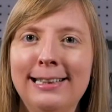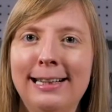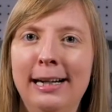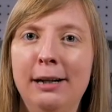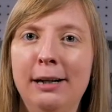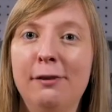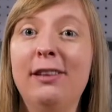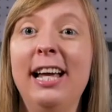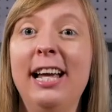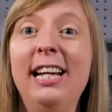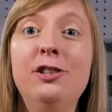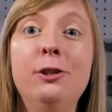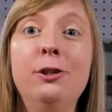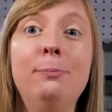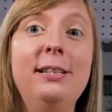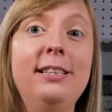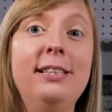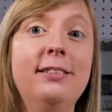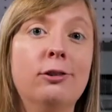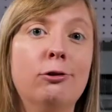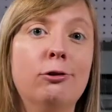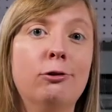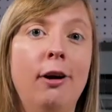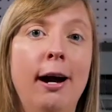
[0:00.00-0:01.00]
clear if they should be
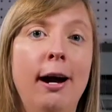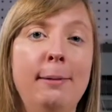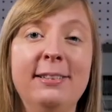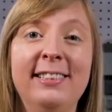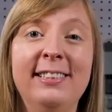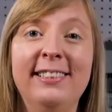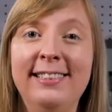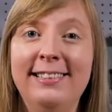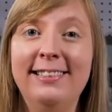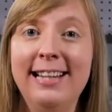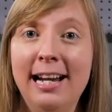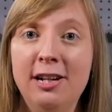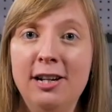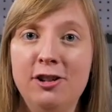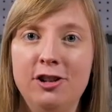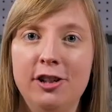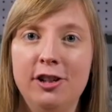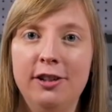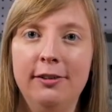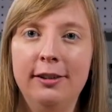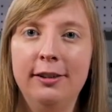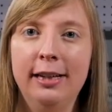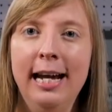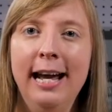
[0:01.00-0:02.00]
described as
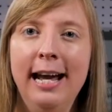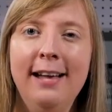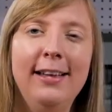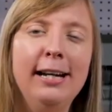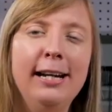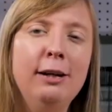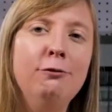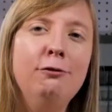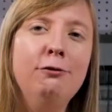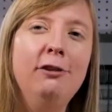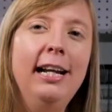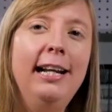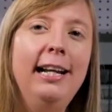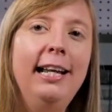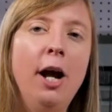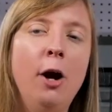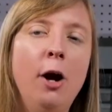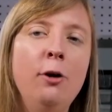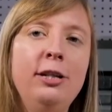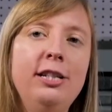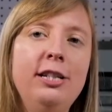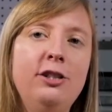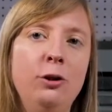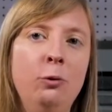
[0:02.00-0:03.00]
intelligent. They can really
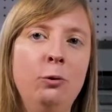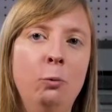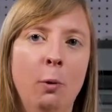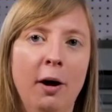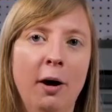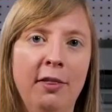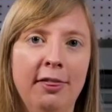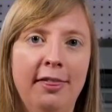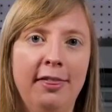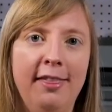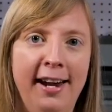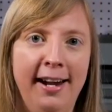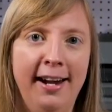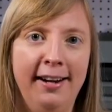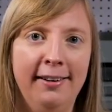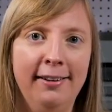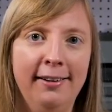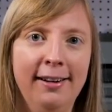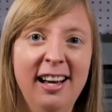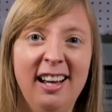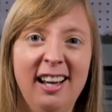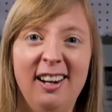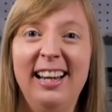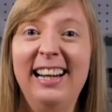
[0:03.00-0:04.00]
only do one
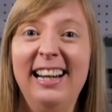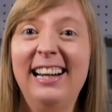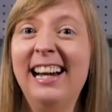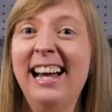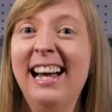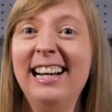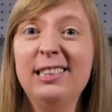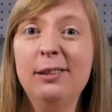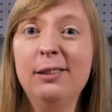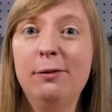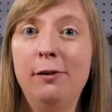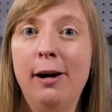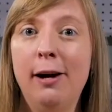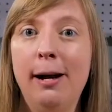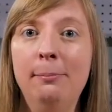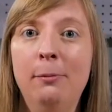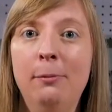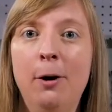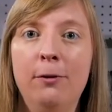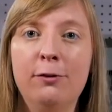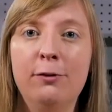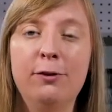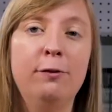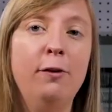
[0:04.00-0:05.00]
thing, like classify
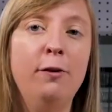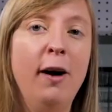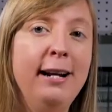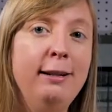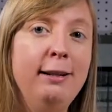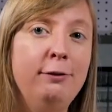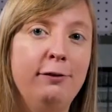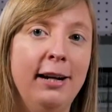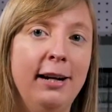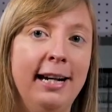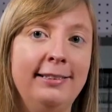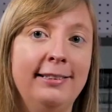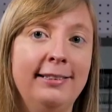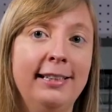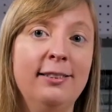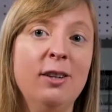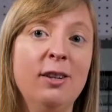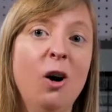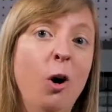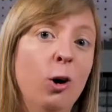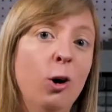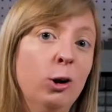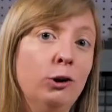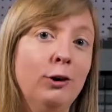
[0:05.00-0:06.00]
moths, find
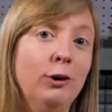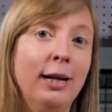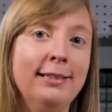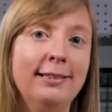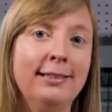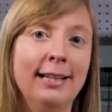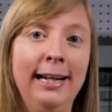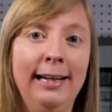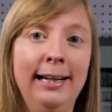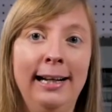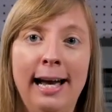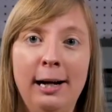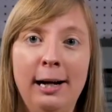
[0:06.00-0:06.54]
faces, or translate